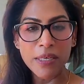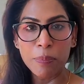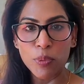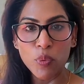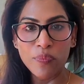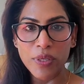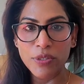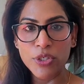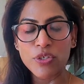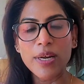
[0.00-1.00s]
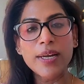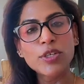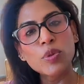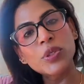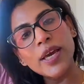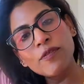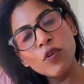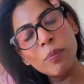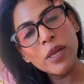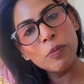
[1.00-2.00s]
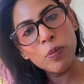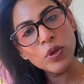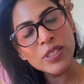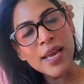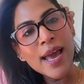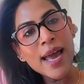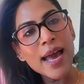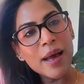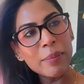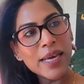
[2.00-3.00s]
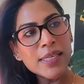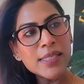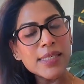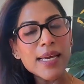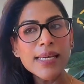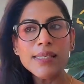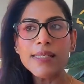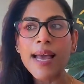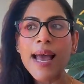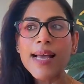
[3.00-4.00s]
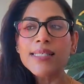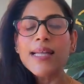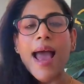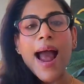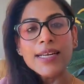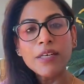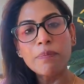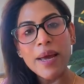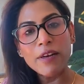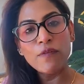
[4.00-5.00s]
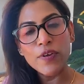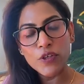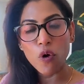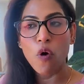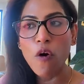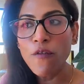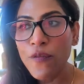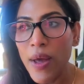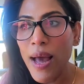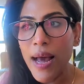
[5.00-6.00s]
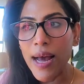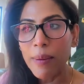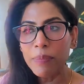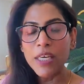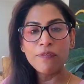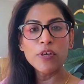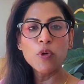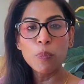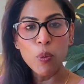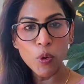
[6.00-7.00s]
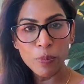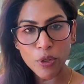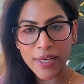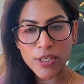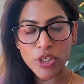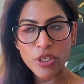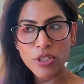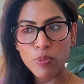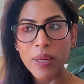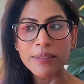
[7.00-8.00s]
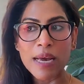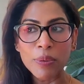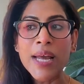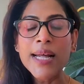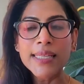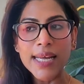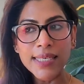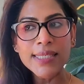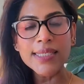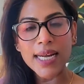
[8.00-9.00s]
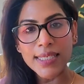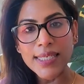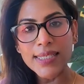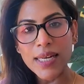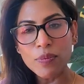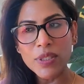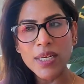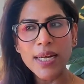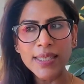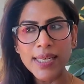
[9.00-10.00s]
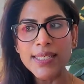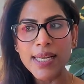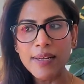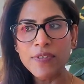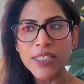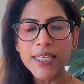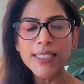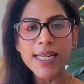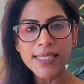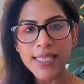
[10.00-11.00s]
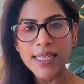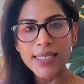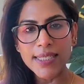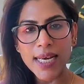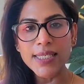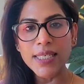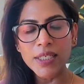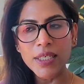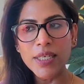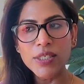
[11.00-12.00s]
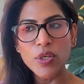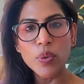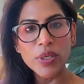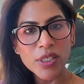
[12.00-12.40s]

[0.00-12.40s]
been approved in Australia to take for menopause. It has the added benefit of giving you bone protection as well. Now, there is studies that was done. I think it's a LIV study that said it does increase